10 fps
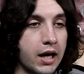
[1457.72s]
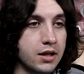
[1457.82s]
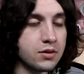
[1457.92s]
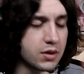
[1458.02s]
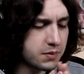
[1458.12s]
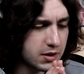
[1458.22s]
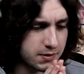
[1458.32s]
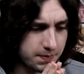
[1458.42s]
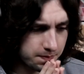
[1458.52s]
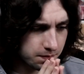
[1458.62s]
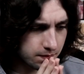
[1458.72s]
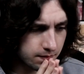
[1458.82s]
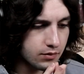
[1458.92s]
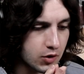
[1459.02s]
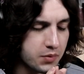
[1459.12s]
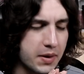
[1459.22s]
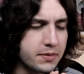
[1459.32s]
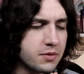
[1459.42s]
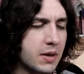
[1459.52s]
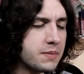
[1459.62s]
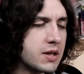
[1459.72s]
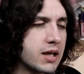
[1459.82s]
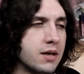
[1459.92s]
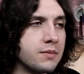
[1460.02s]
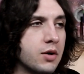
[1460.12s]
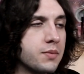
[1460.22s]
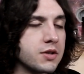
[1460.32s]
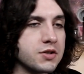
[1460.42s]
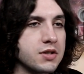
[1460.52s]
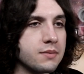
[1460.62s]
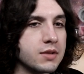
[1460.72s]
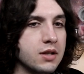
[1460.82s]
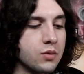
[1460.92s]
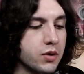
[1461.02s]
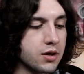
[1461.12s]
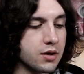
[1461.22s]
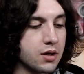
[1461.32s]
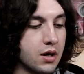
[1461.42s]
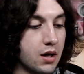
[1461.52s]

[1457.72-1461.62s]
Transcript: You know what I mean? Or maybe there might be like a moment or something where,